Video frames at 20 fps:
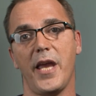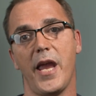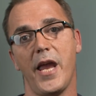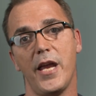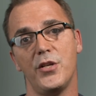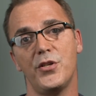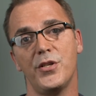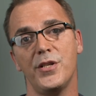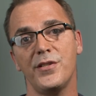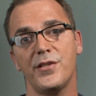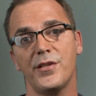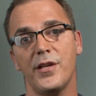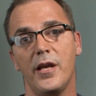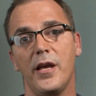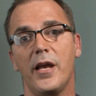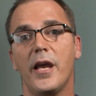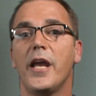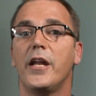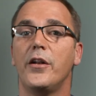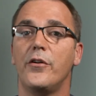agents
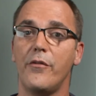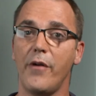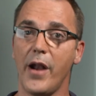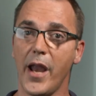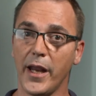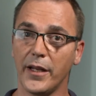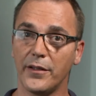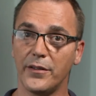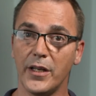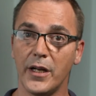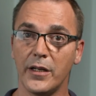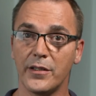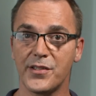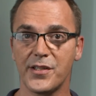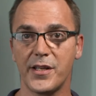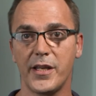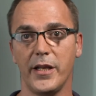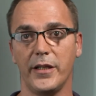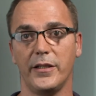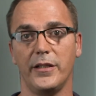and ranked their
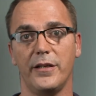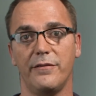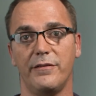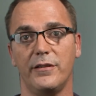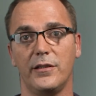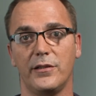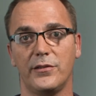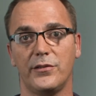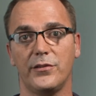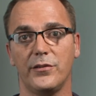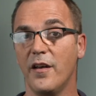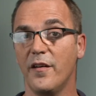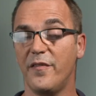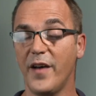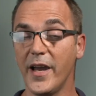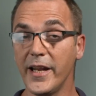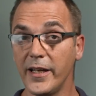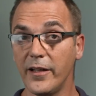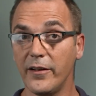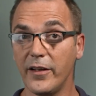skill levels.
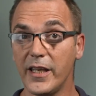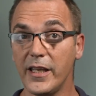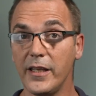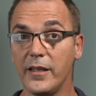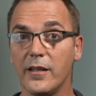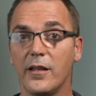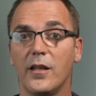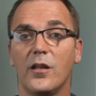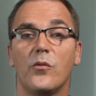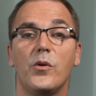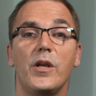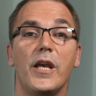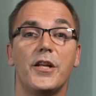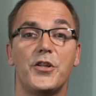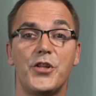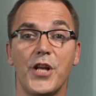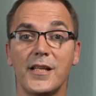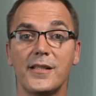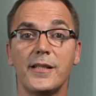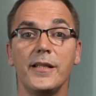Finally, we
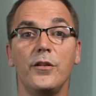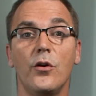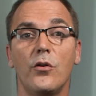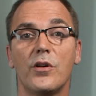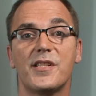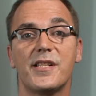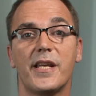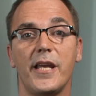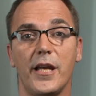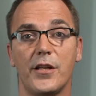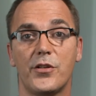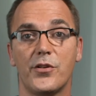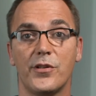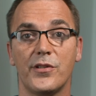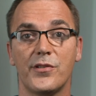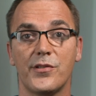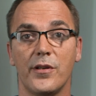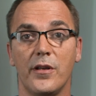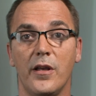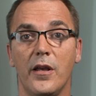adjusted our
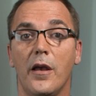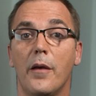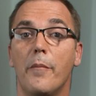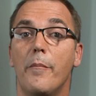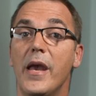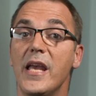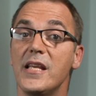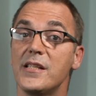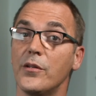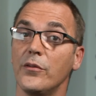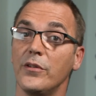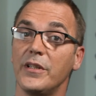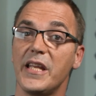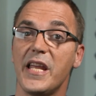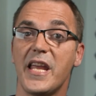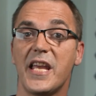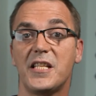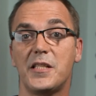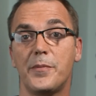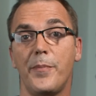schedules based on the
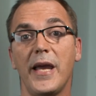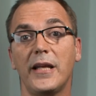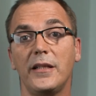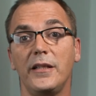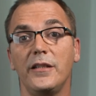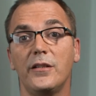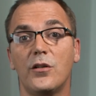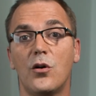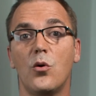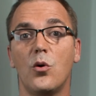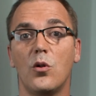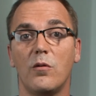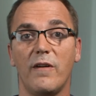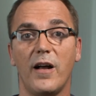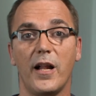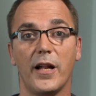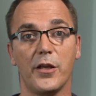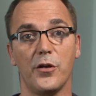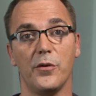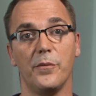expected call
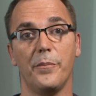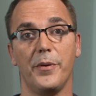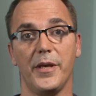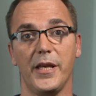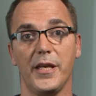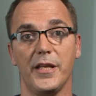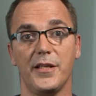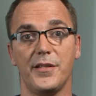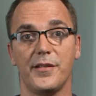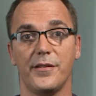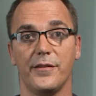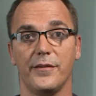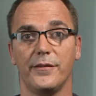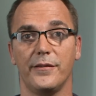volume peaks.